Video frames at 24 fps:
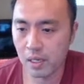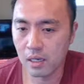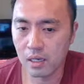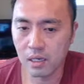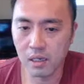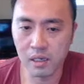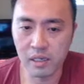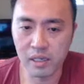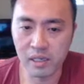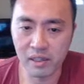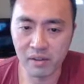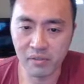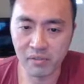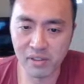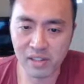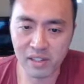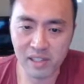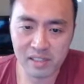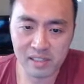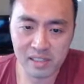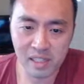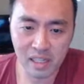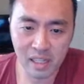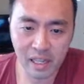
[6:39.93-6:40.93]
And if it
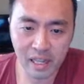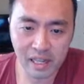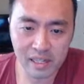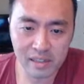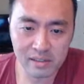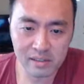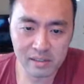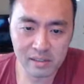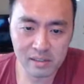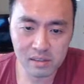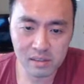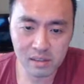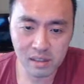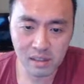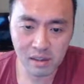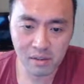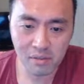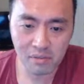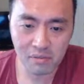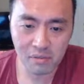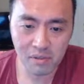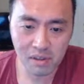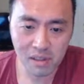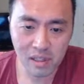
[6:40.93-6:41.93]
has X, if
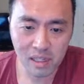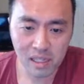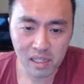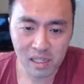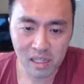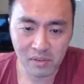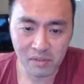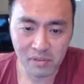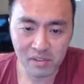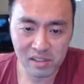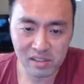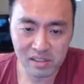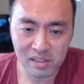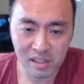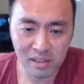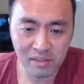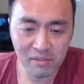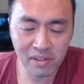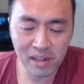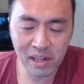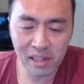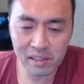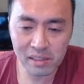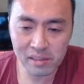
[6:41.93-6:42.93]
it is
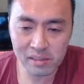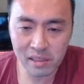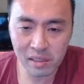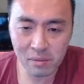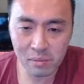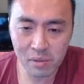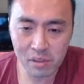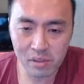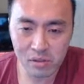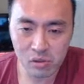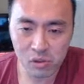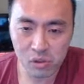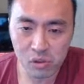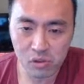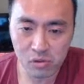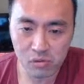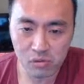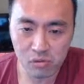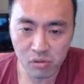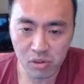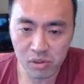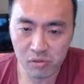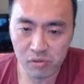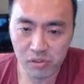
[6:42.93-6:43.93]
invalid, that means you need to
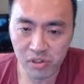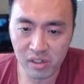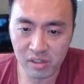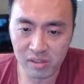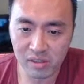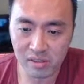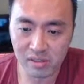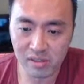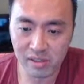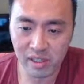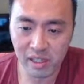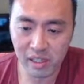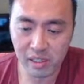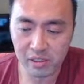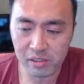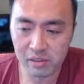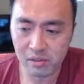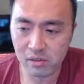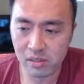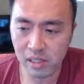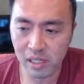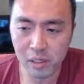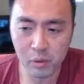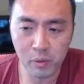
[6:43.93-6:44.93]
run
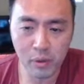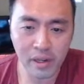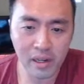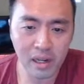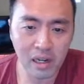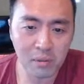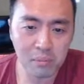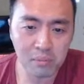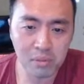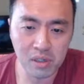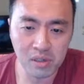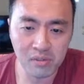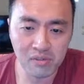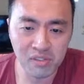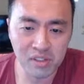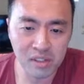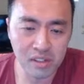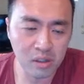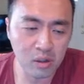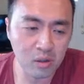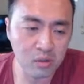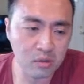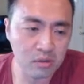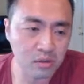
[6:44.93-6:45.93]
re-authentication. Anyway, I'll put a
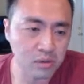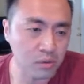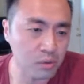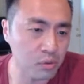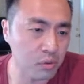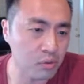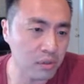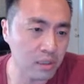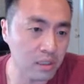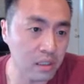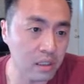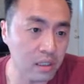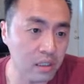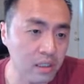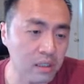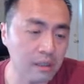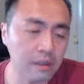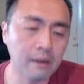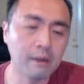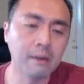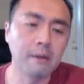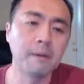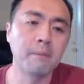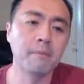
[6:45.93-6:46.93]
video to the
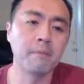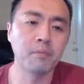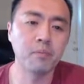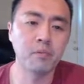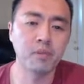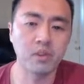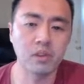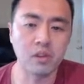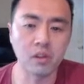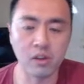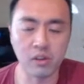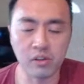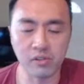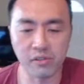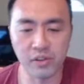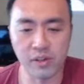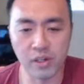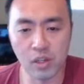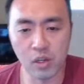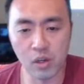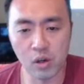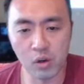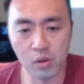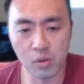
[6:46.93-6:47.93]
other
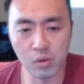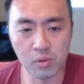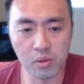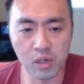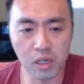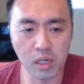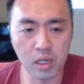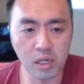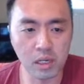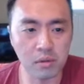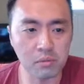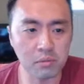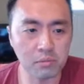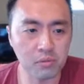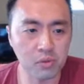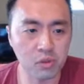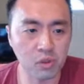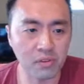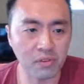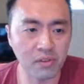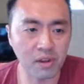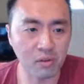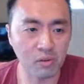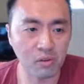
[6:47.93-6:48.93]
video, so
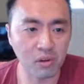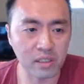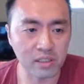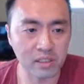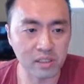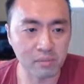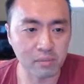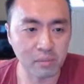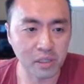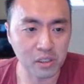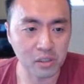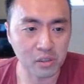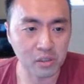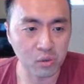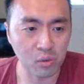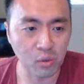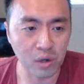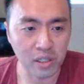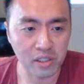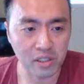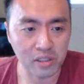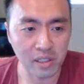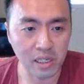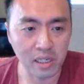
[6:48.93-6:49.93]
if you haven't watched it, make sure to
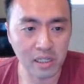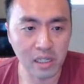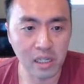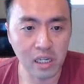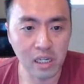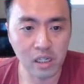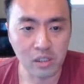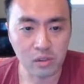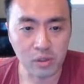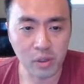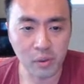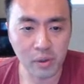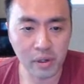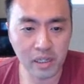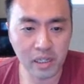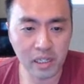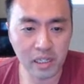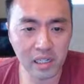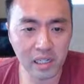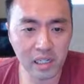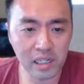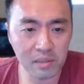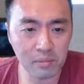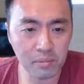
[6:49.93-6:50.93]
watch that. So anyway,
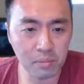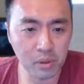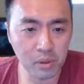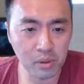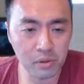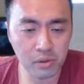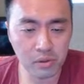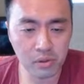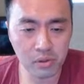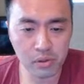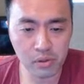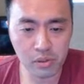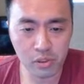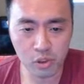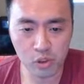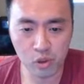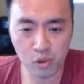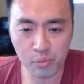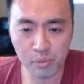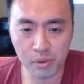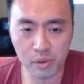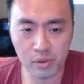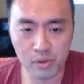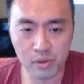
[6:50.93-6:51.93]
click on Builder, New
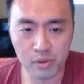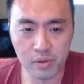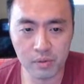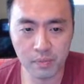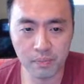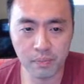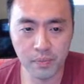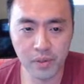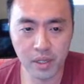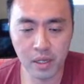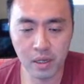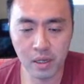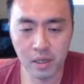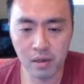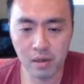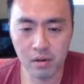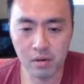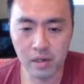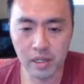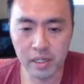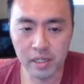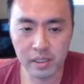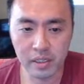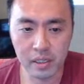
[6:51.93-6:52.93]
Builder,
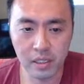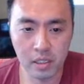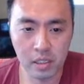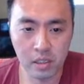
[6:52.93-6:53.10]
right?